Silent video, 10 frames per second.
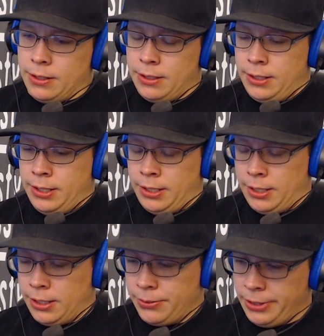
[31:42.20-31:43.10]

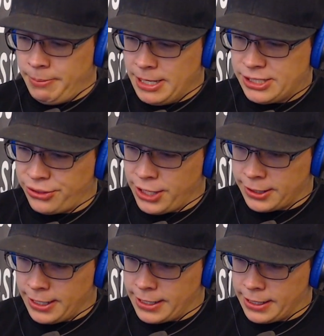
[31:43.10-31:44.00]
really makes you
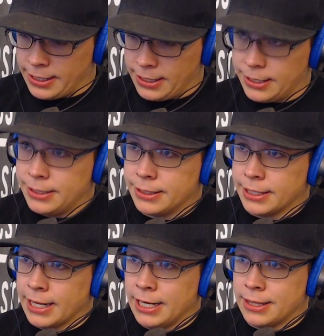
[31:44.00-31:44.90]
think, like
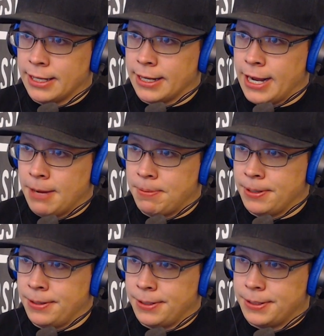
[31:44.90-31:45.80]
anything can
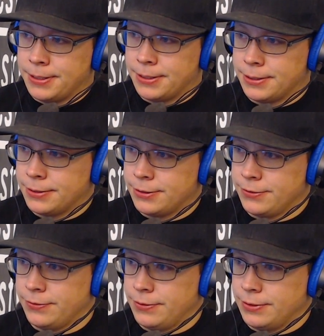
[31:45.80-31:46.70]
happen
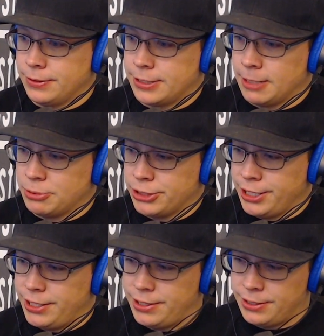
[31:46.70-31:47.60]
type
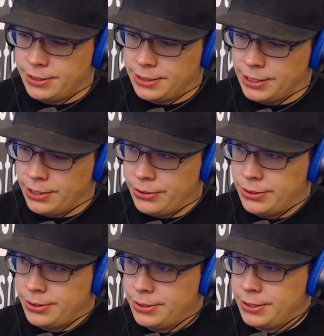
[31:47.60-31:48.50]
shit, you
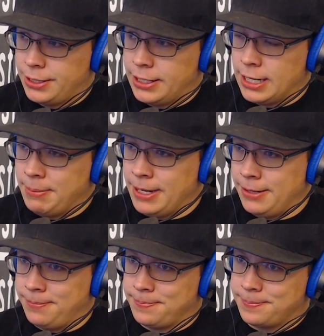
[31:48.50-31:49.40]
know? I
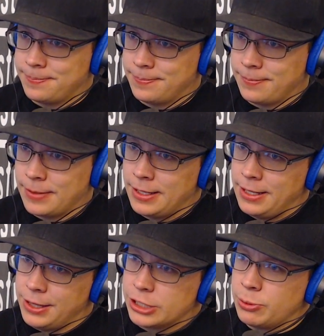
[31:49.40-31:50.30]
mean,
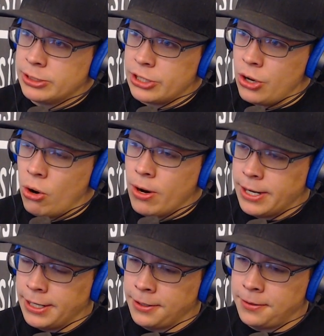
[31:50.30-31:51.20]
this one's
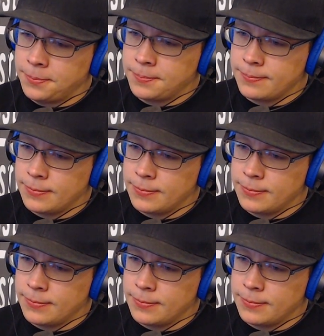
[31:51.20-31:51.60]
annoying